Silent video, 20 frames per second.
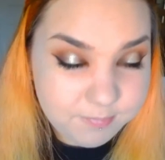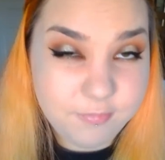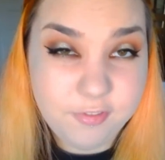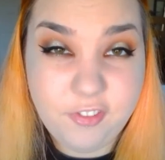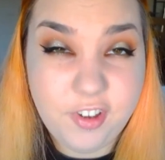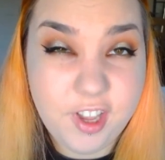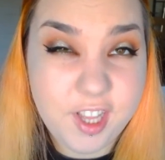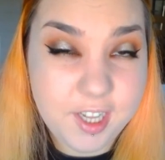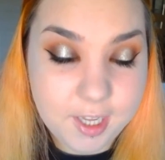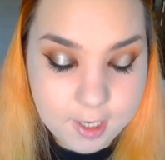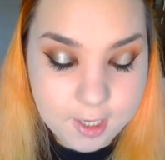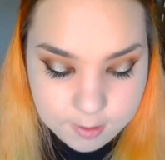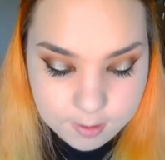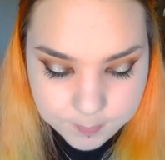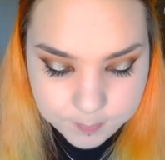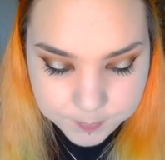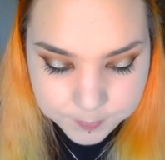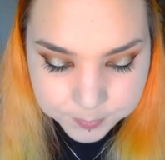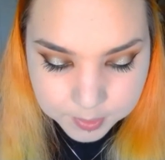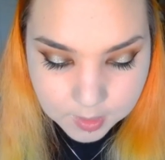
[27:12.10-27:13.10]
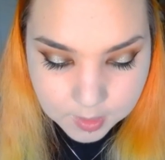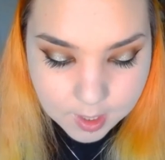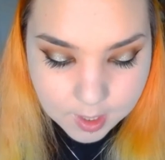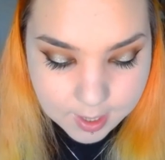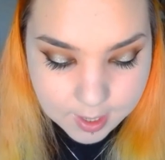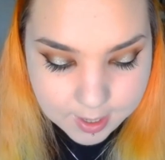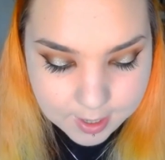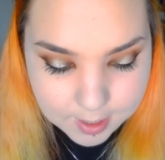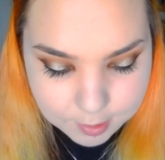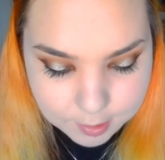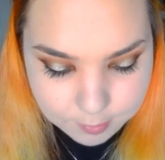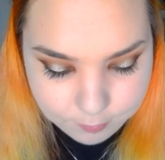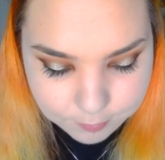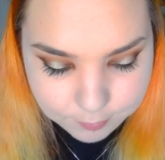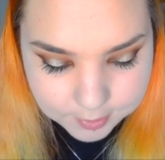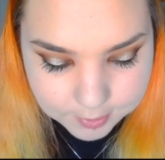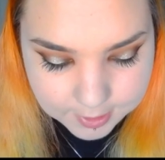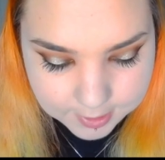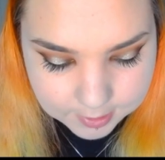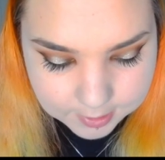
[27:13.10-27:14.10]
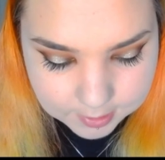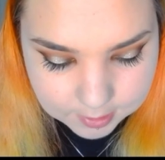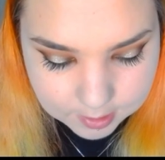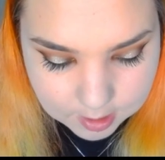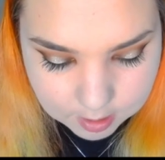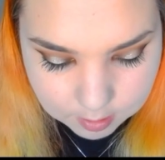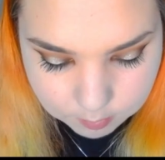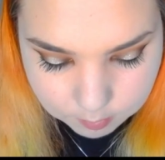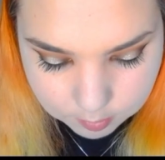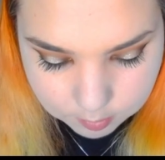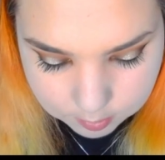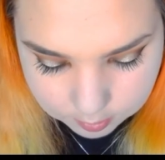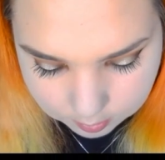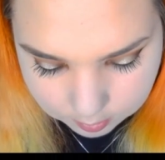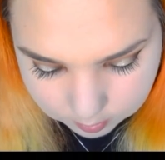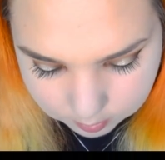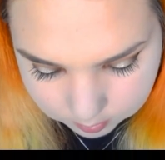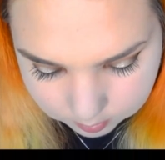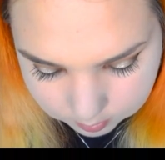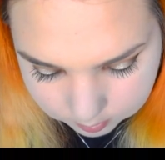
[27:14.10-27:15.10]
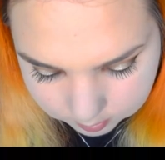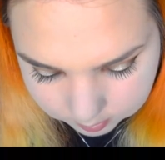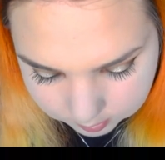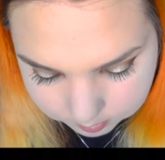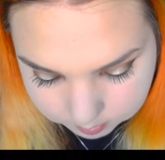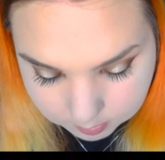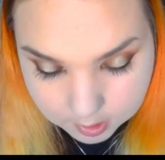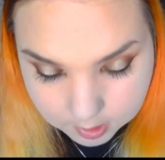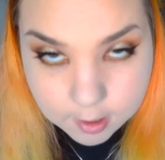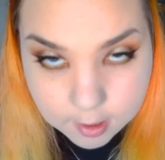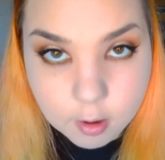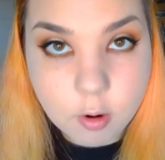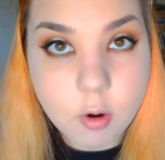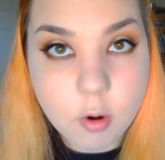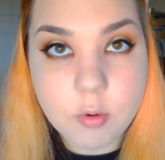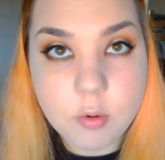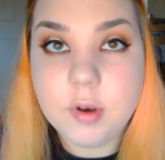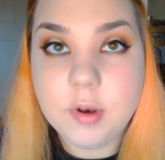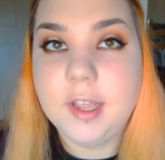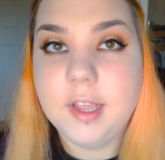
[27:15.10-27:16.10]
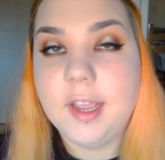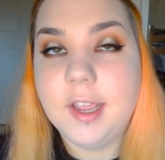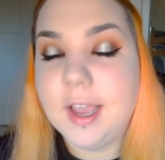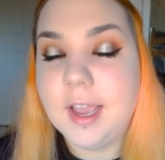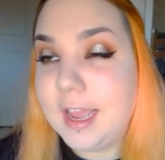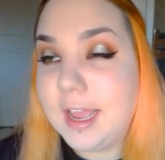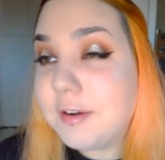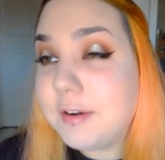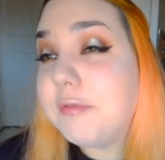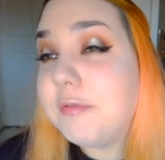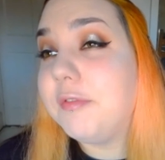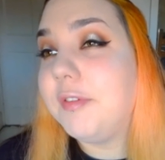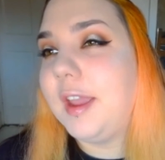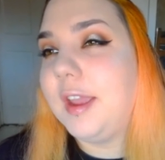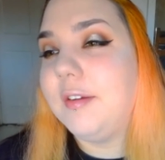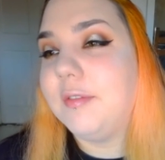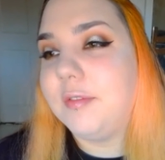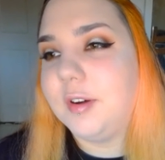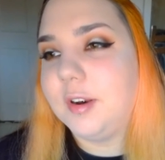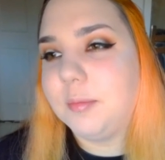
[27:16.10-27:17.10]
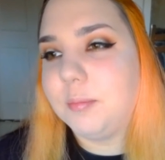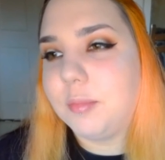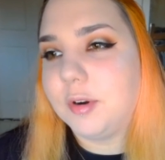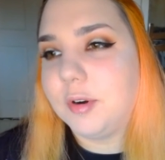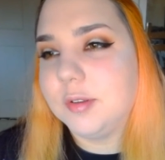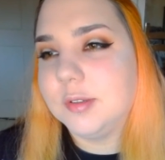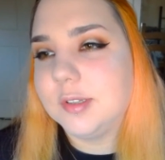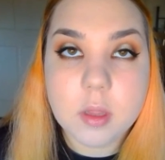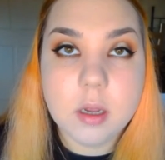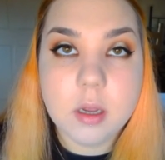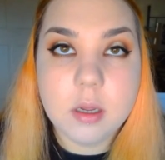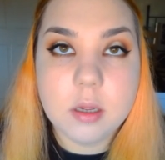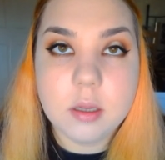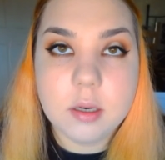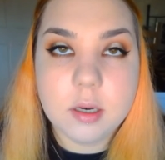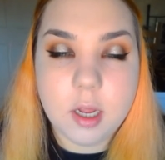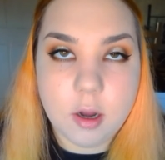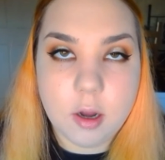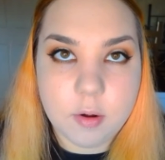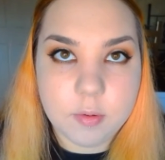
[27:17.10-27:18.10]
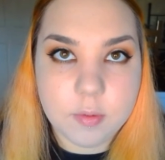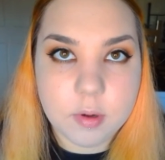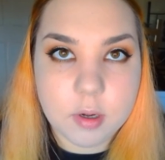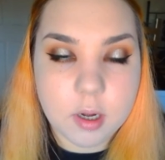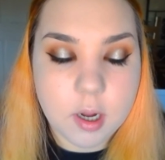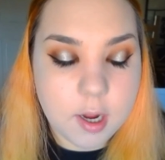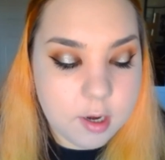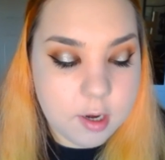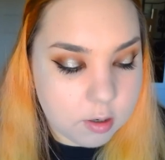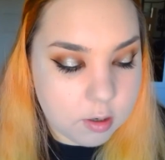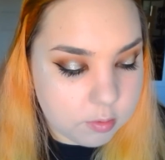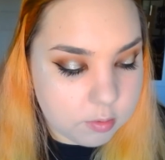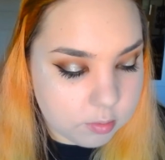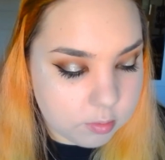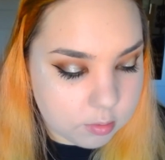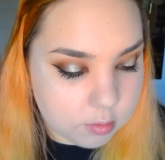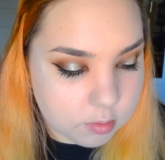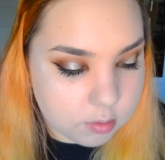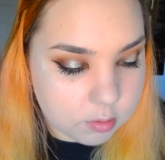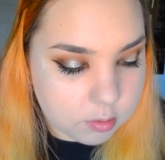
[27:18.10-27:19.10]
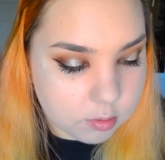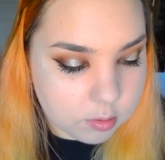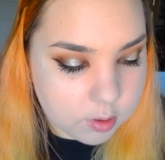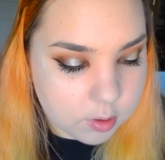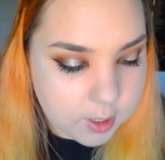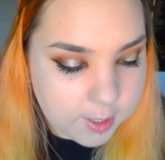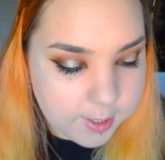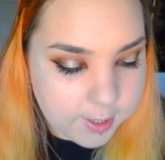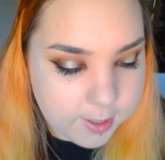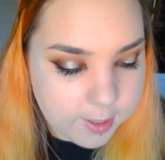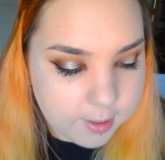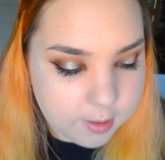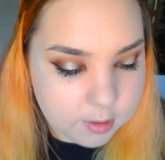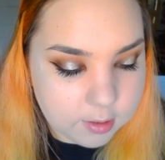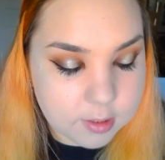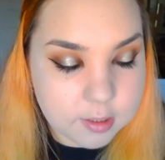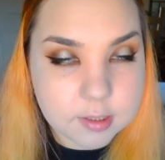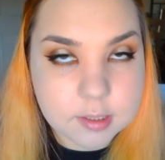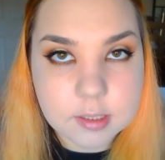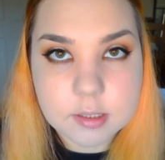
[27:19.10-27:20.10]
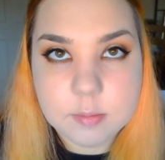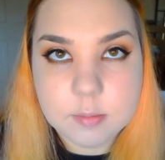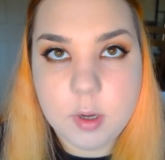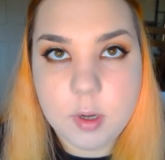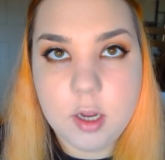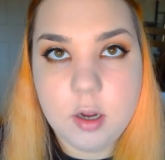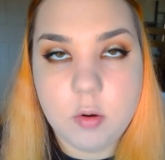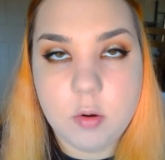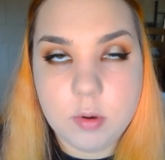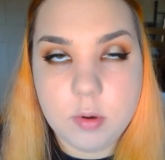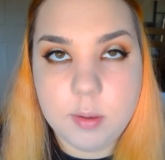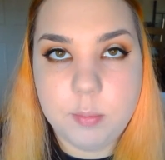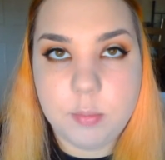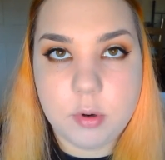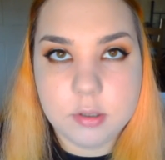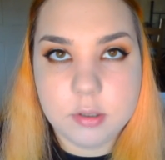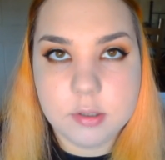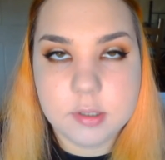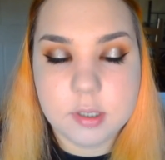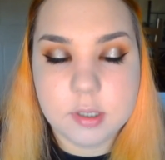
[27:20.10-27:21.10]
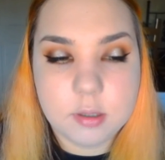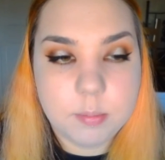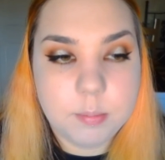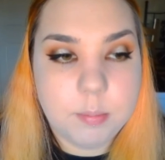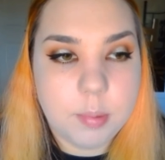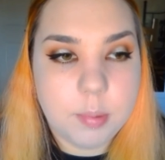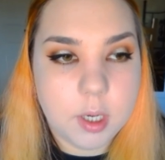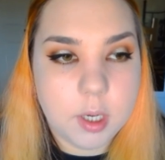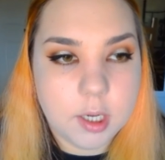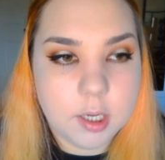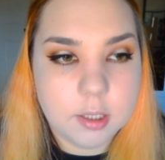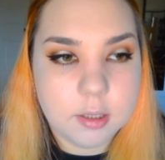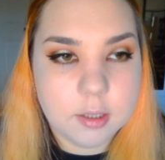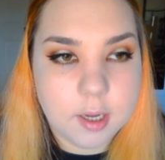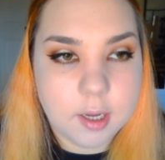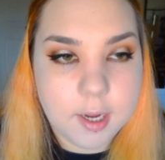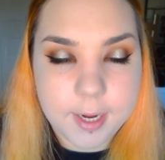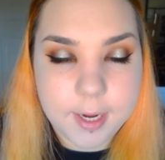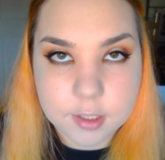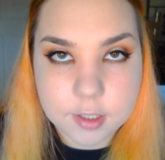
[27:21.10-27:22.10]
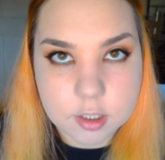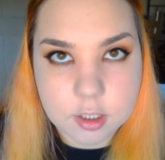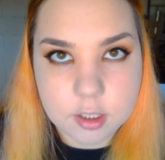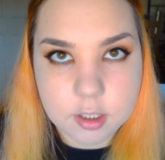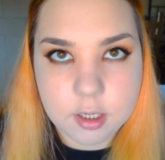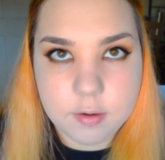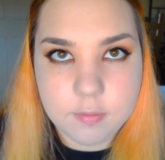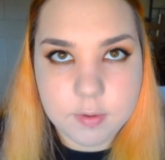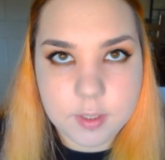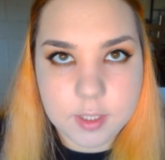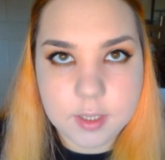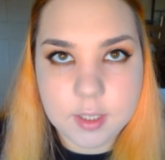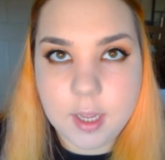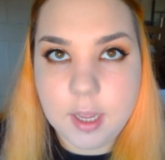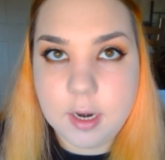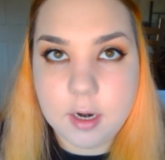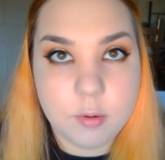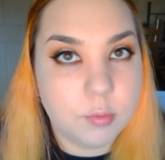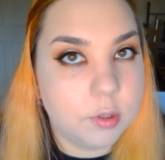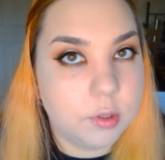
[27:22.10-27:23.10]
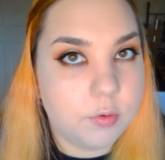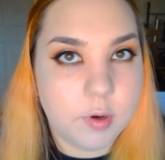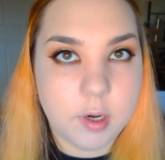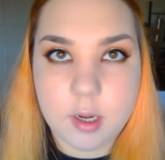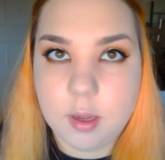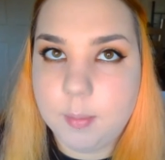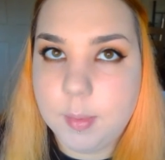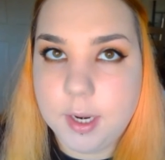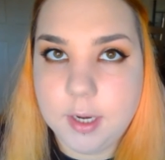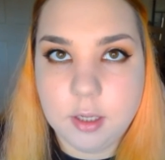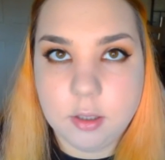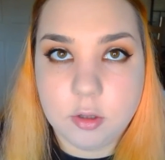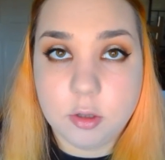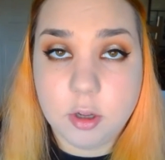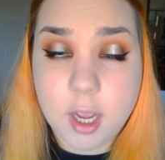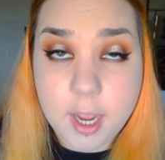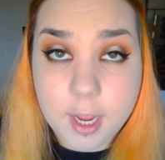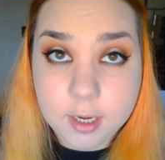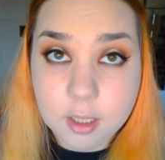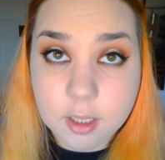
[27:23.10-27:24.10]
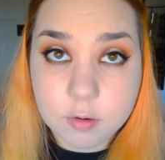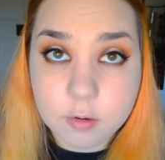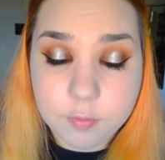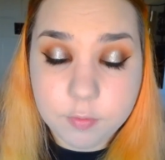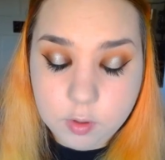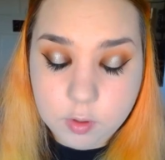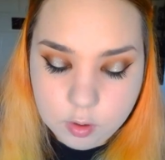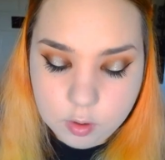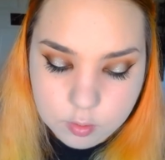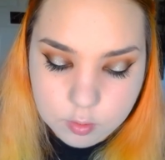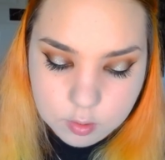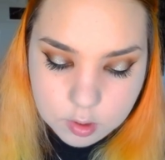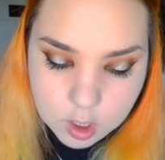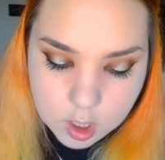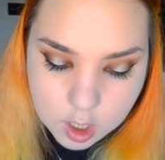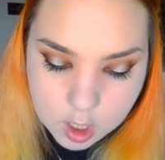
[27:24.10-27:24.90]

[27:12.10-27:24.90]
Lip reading: fit in, and for that I will use my only and favorite bronzer. Now, I know that this is my only bronzer, but I actually love it and I would recommend it to any of you.